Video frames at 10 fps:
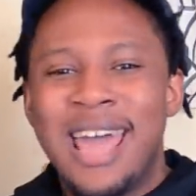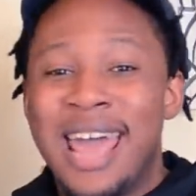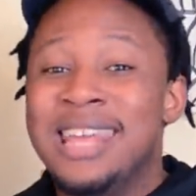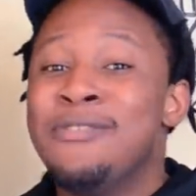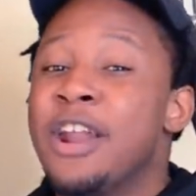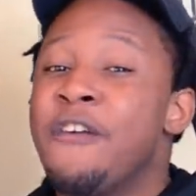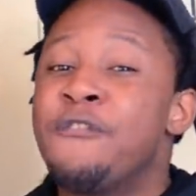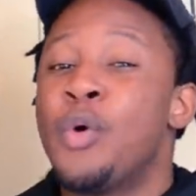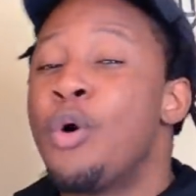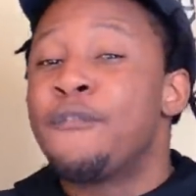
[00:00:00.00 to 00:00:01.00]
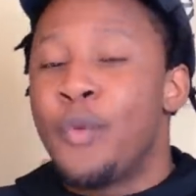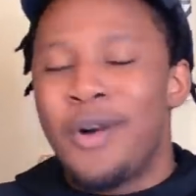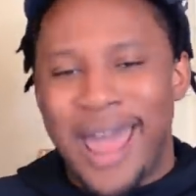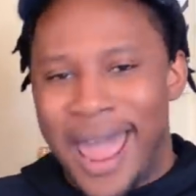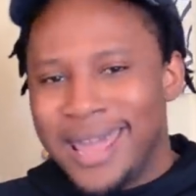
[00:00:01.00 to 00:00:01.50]
and he ran a
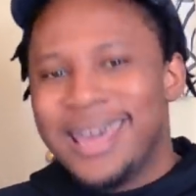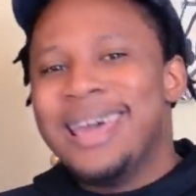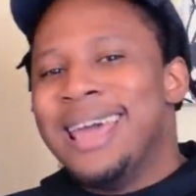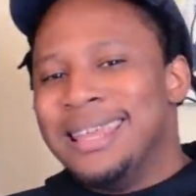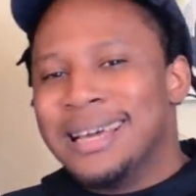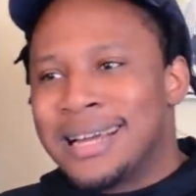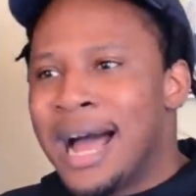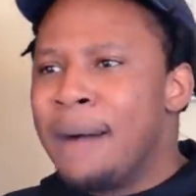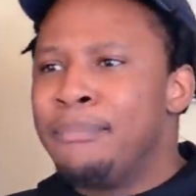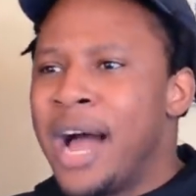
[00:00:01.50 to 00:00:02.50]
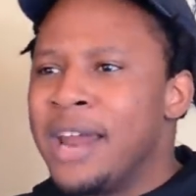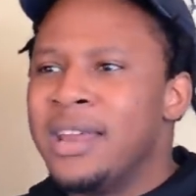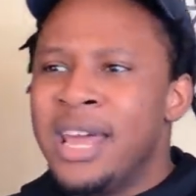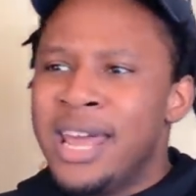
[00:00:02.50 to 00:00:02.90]
4.48 in the combine.